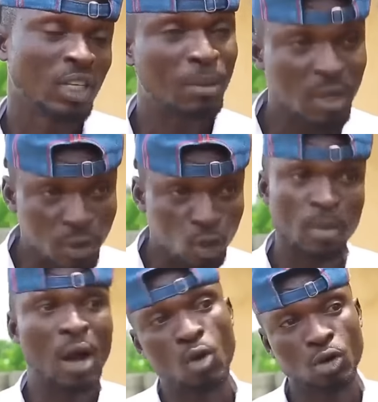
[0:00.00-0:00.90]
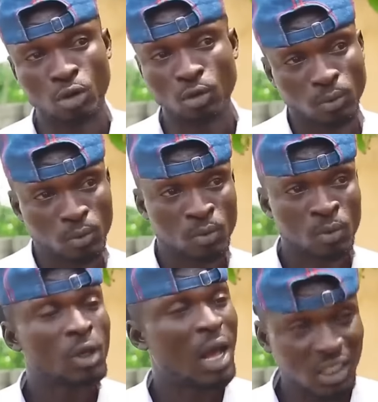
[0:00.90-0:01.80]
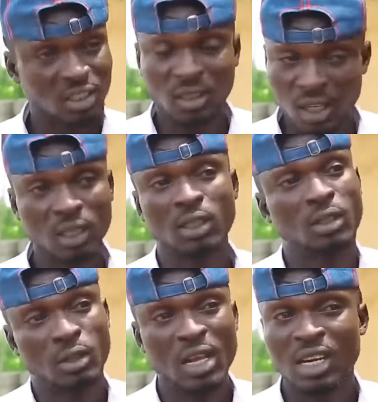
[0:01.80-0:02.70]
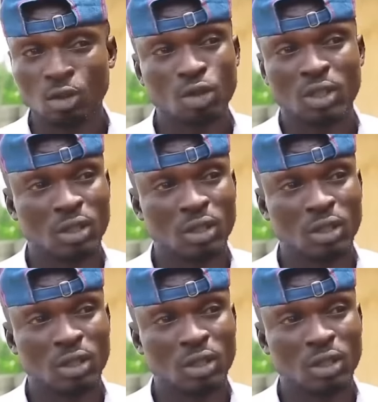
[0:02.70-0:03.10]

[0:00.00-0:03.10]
you my words. And take it. That is just it.